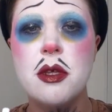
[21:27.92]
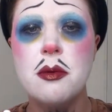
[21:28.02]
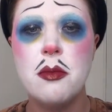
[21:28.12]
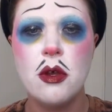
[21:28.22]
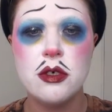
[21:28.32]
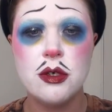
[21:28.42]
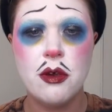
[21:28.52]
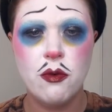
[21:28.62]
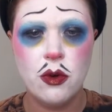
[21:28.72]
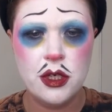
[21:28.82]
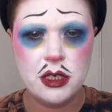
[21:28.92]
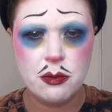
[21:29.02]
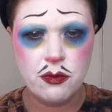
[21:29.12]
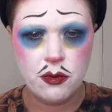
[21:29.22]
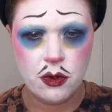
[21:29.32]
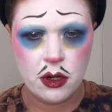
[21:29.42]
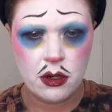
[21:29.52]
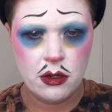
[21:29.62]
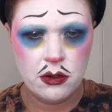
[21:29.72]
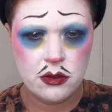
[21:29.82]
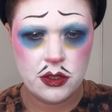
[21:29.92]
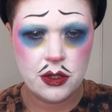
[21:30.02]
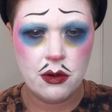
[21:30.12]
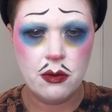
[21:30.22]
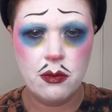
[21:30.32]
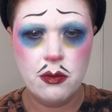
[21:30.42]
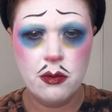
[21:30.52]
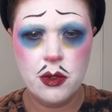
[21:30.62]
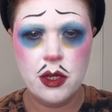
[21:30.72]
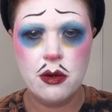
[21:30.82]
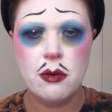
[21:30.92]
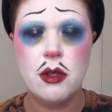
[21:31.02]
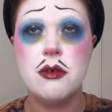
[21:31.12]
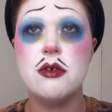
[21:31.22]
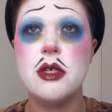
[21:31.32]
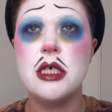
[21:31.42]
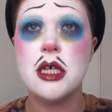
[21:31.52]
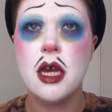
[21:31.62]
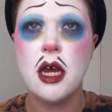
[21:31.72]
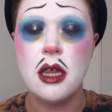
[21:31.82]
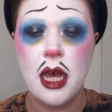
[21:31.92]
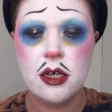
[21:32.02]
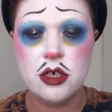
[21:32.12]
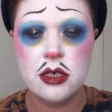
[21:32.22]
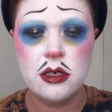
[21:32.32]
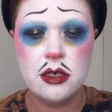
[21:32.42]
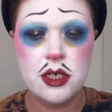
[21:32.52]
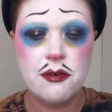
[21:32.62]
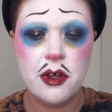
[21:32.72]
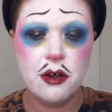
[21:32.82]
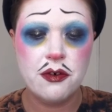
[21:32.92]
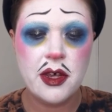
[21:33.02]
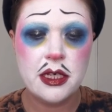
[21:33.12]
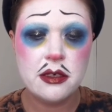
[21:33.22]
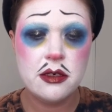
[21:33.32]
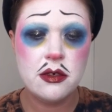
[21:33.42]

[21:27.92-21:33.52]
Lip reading: them. Also, I've worn these before, so you know, you do need to cut lashes to fit your face.